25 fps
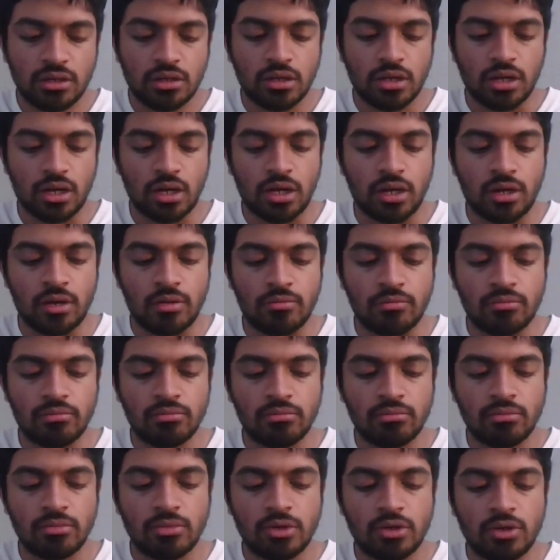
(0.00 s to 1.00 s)

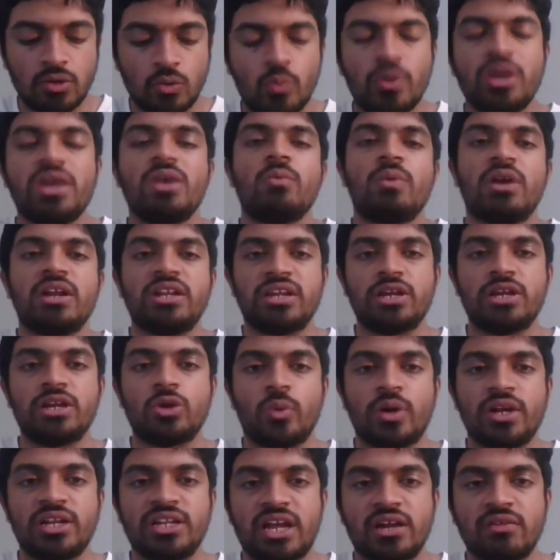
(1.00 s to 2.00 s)
We went
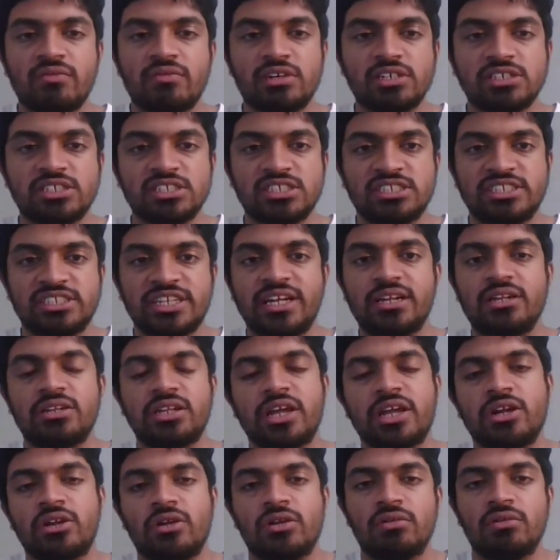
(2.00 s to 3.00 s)
into it 10 versus
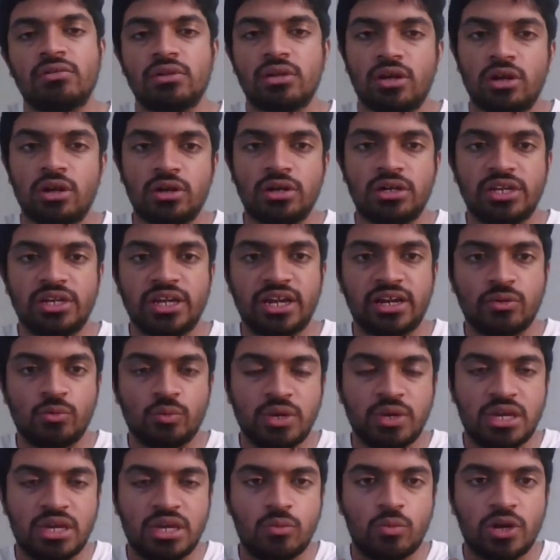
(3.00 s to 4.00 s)
10, 10 on
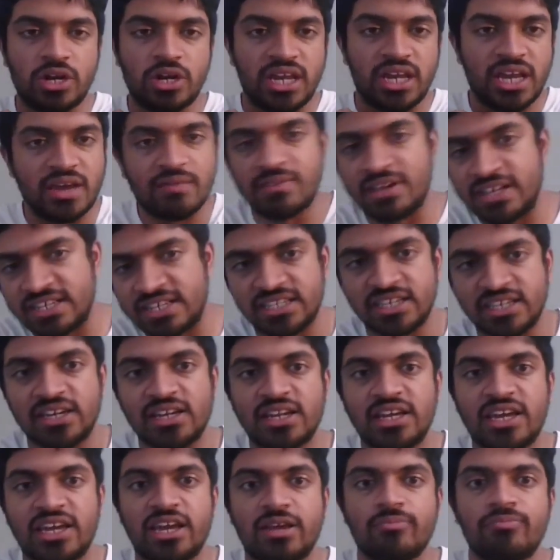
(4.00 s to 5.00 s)
10. We won every
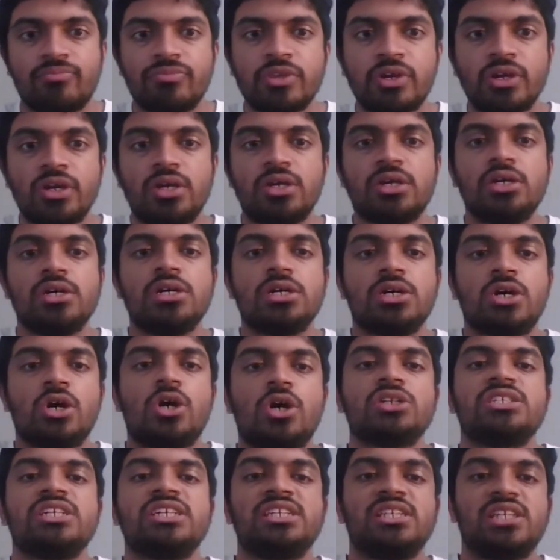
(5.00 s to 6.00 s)
single game.
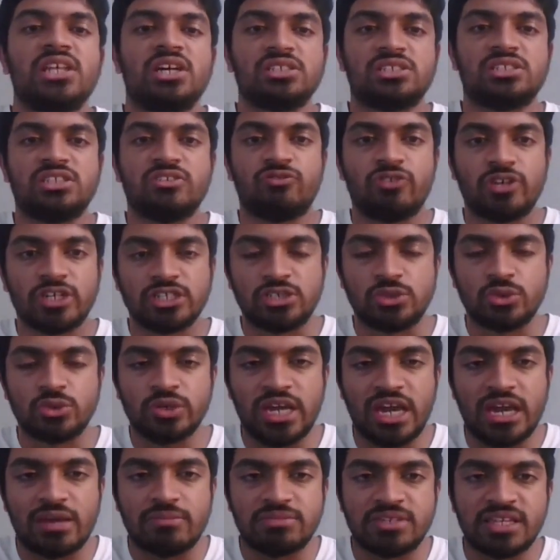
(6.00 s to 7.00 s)
Aussies lost the first
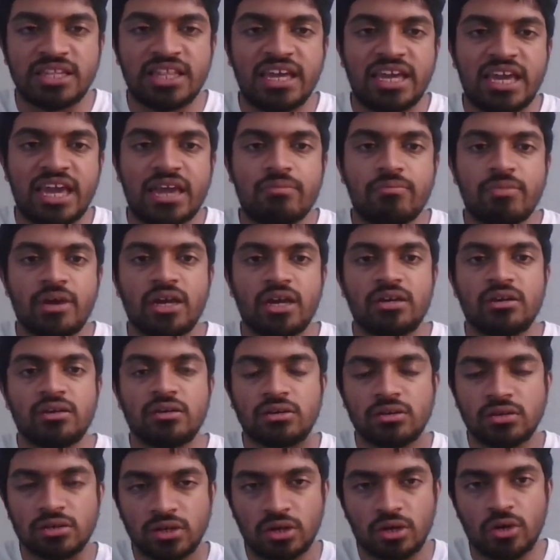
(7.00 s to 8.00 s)
two games and they came back
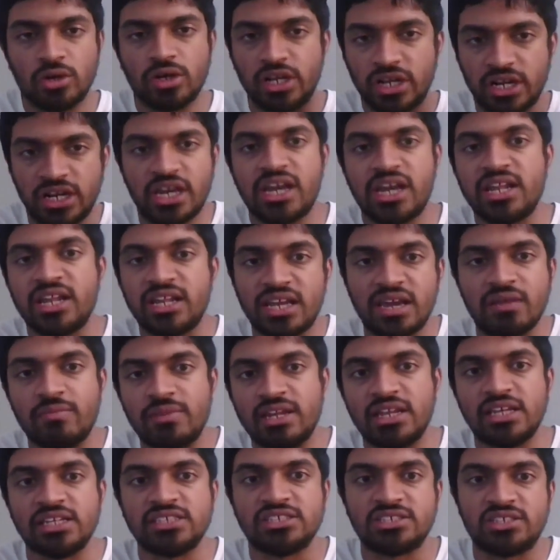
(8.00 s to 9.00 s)
on an
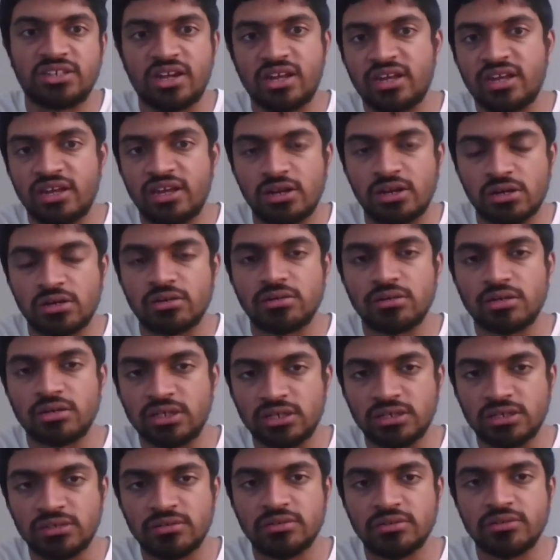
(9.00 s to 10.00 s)
8-game winning streak,
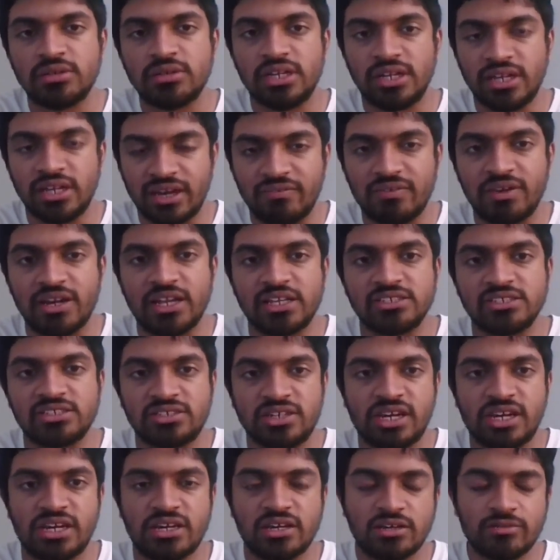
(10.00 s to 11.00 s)
winning
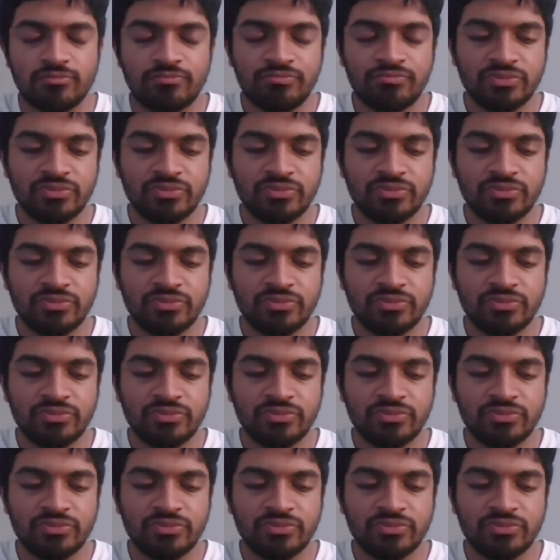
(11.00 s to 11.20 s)
streak.